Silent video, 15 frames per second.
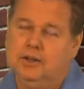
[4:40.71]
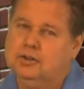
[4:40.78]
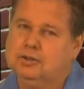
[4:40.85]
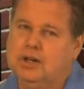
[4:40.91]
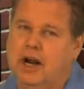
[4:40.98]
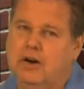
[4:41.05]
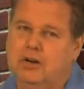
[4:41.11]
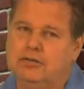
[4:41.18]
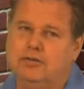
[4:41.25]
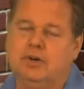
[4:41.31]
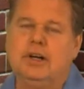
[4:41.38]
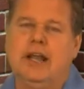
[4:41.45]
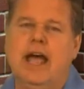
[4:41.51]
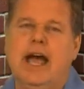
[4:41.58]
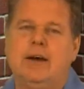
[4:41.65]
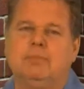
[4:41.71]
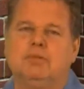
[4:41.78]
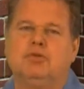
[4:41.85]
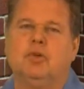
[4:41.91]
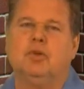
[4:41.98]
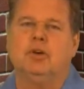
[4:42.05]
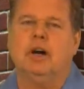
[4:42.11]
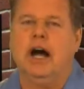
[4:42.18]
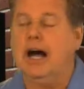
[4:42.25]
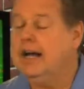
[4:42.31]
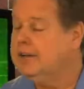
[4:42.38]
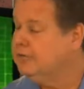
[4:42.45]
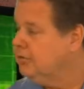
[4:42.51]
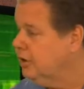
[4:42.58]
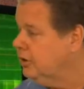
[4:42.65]
Use our free apps for
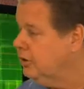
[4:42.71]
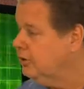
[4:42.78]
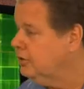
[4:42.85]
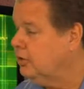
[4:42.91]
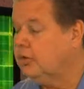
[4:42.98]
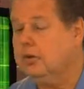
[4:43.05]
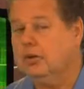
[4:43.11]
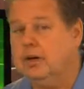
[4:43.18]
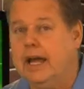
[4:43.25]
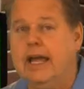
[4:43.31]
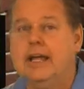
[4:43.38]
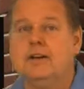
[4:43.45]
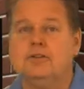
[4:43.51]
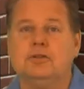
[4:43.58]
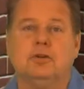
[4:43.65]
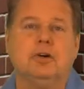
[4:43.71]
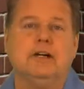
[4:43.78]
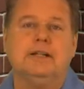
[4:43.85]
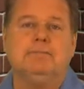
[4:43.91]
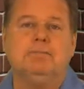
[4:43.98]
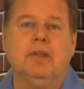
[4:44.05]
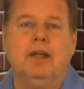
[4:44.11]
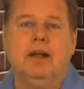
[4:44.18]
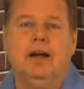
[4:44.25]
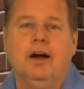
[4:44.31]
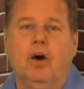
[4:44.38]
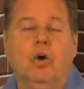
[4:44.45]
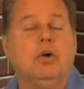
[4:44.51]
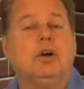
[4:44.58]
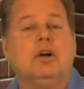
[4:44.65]
iPhone or Android
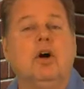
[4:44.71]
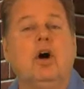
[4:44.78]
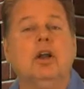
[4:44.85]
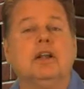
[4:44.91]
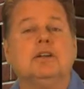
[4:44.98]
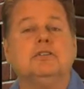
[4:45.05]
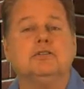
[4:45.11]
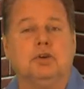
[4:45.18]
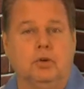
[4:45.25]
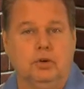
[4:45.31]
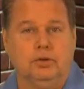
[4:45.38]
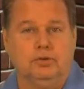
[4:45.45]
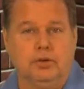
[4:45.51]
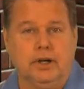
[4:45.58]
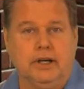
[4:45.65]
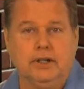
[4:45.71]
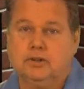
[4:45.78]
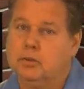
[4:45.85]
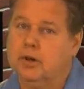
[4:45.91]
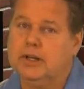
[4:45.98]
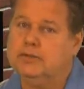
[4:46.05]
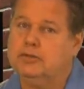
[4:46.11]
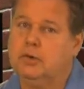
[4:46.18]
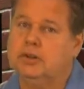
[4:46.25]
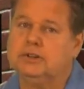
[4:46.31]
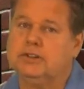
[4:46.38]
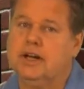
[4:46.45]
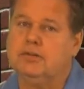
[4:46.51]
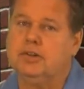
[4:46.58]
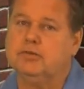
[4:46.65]
or call us toll free
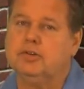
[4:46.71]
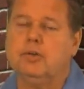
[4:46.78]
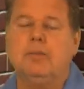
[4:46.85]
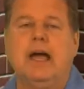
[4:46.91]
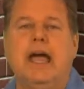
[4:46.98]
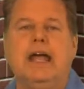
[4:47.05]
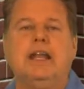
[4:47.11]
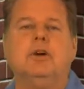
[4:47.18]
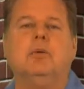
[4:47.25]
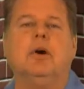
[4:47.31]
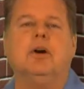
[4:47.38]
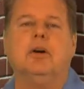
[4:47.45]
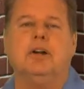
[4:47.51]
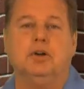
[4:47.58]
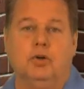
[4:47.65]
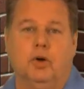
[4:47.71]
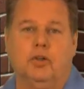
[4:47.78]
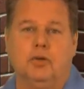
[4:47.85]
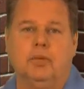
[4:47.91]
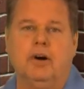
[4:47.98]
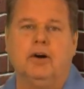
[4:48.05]
24 7 from anywhere in North